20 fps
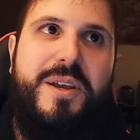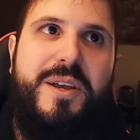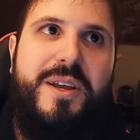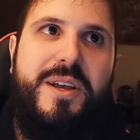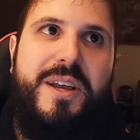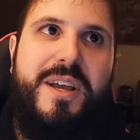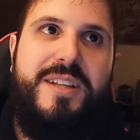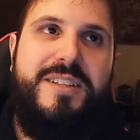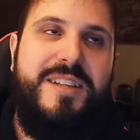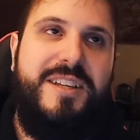
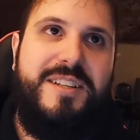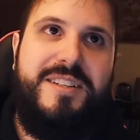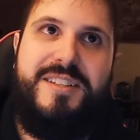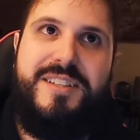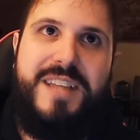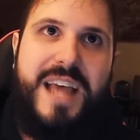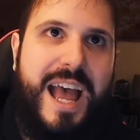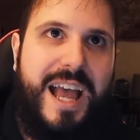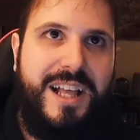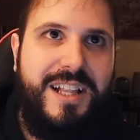It's
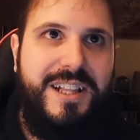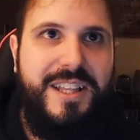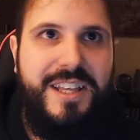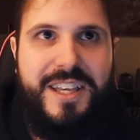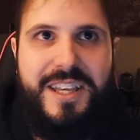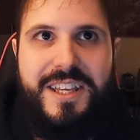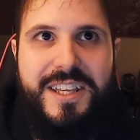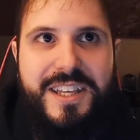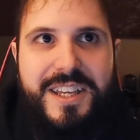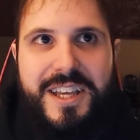
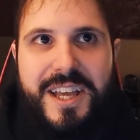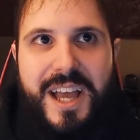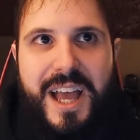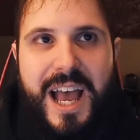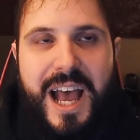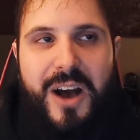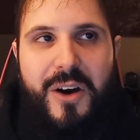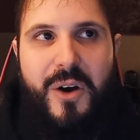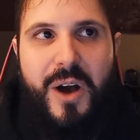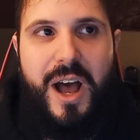exactly
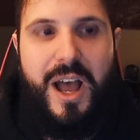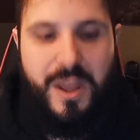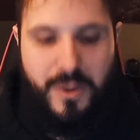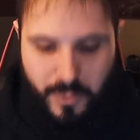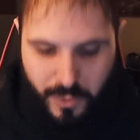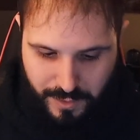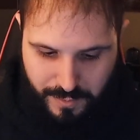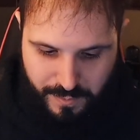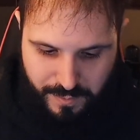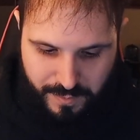how I
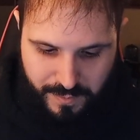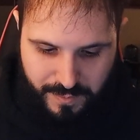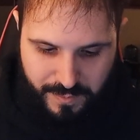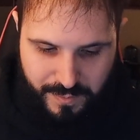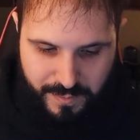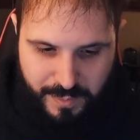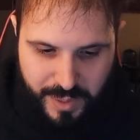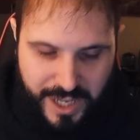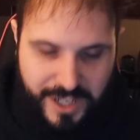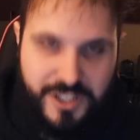would
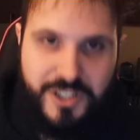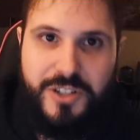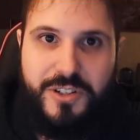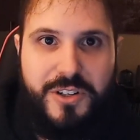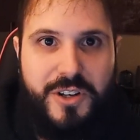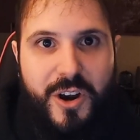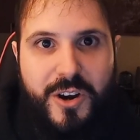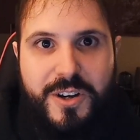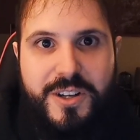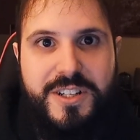picture
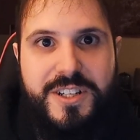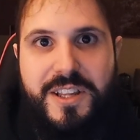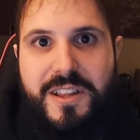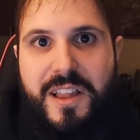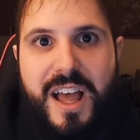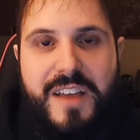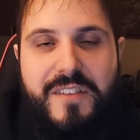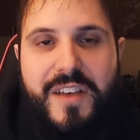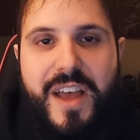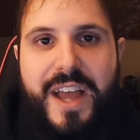Carnage in
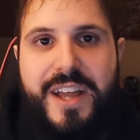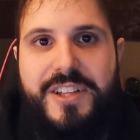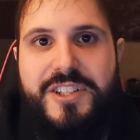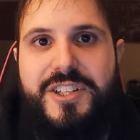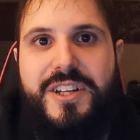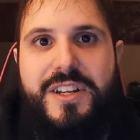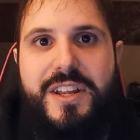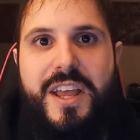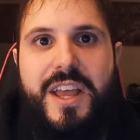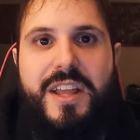live
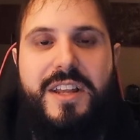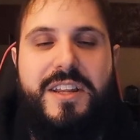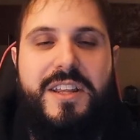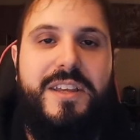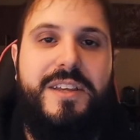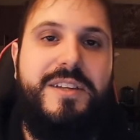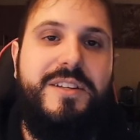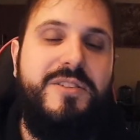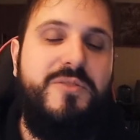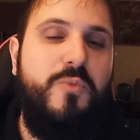action, and
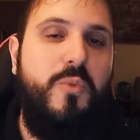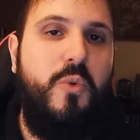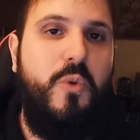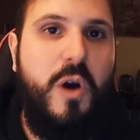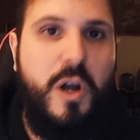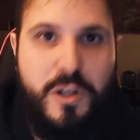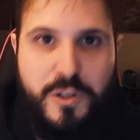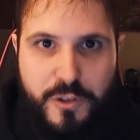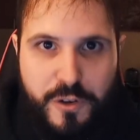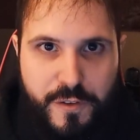he is
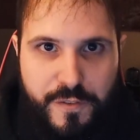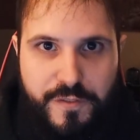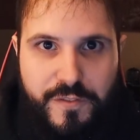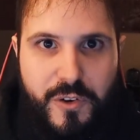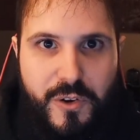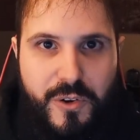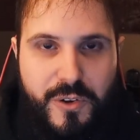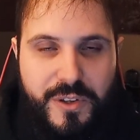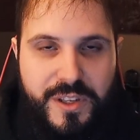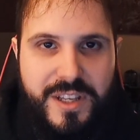
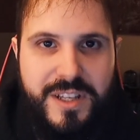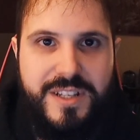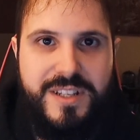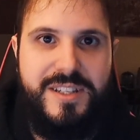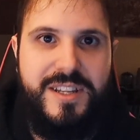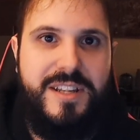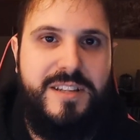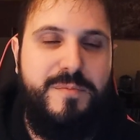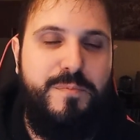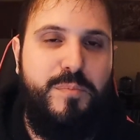wonderful. He
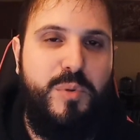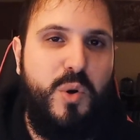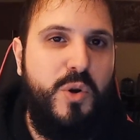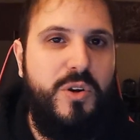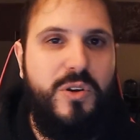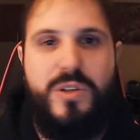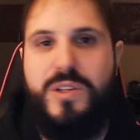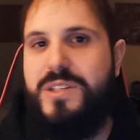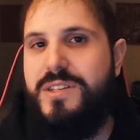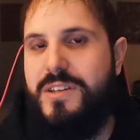is as
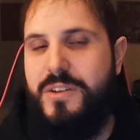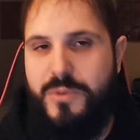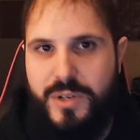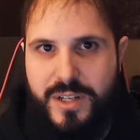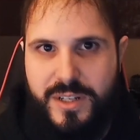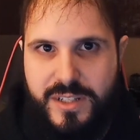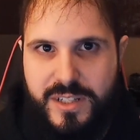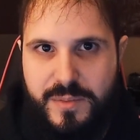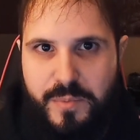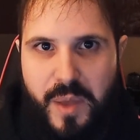brutal as you would
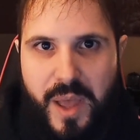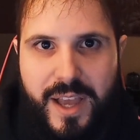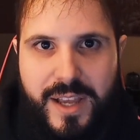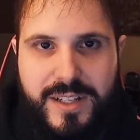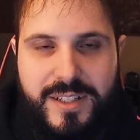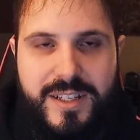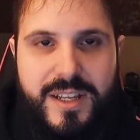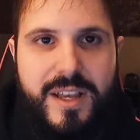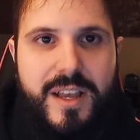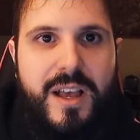
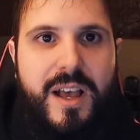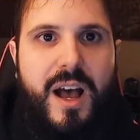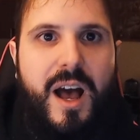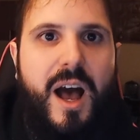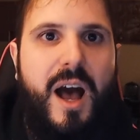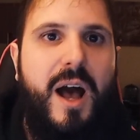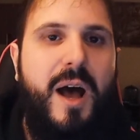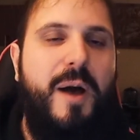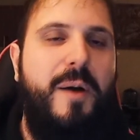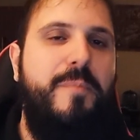expect,
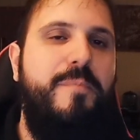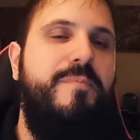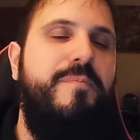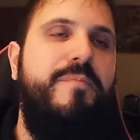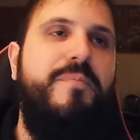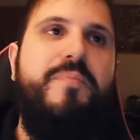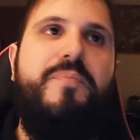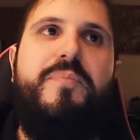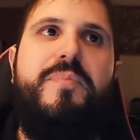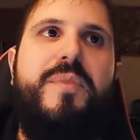and
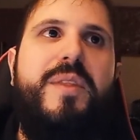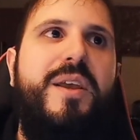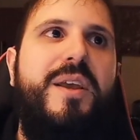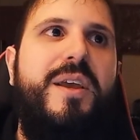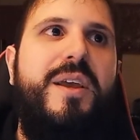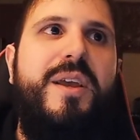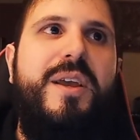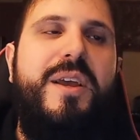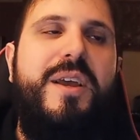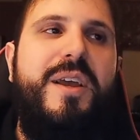
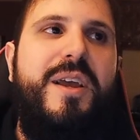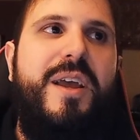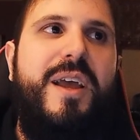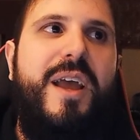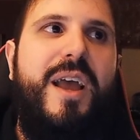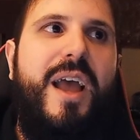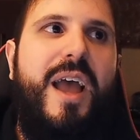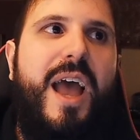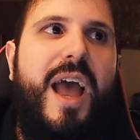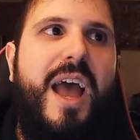
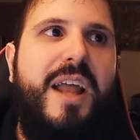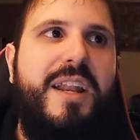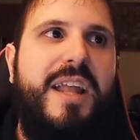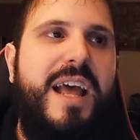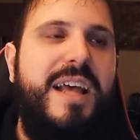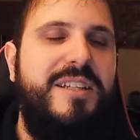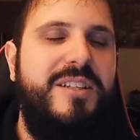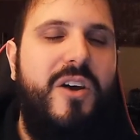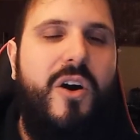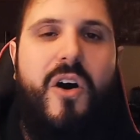
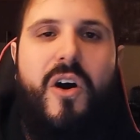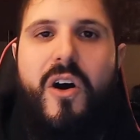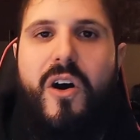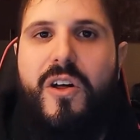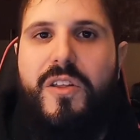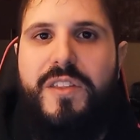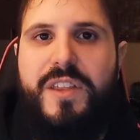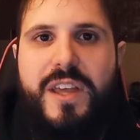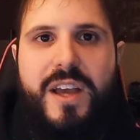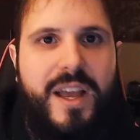has
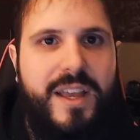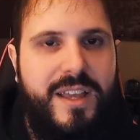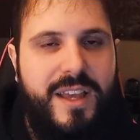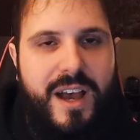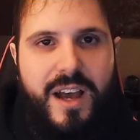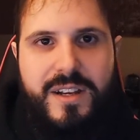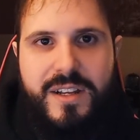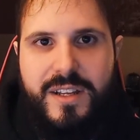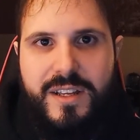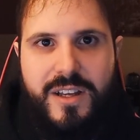all the
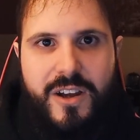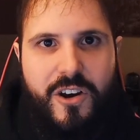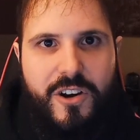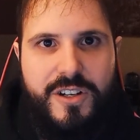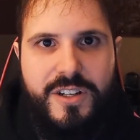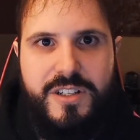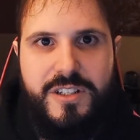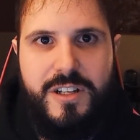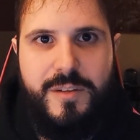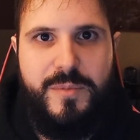iconic
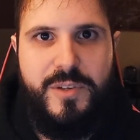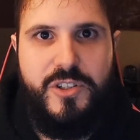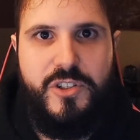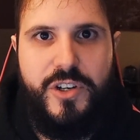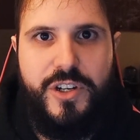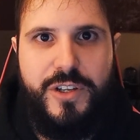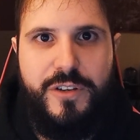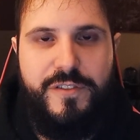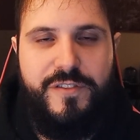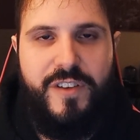Carnage
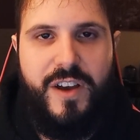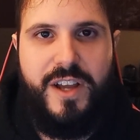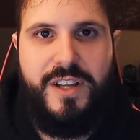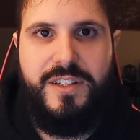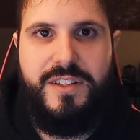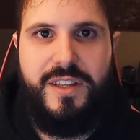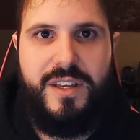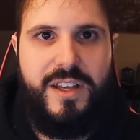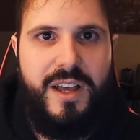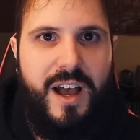imagery you find
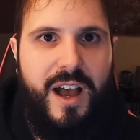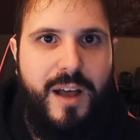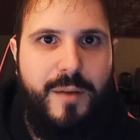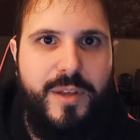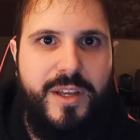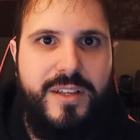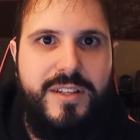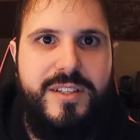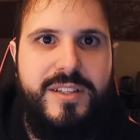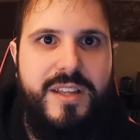in the
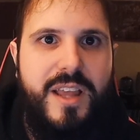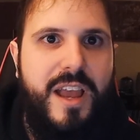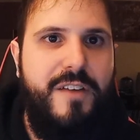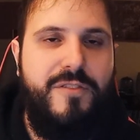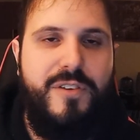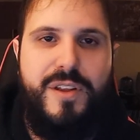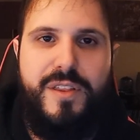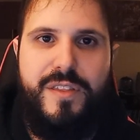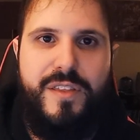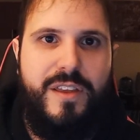comics.
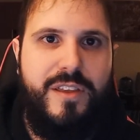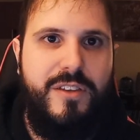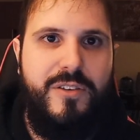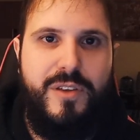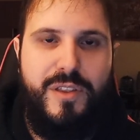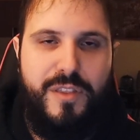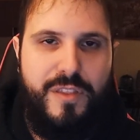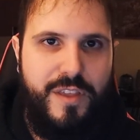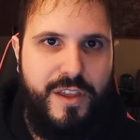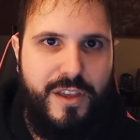Everything you
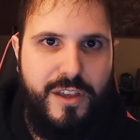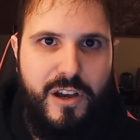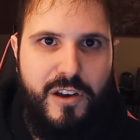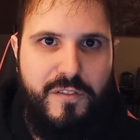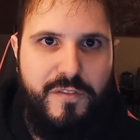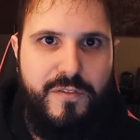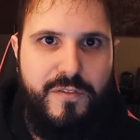can think of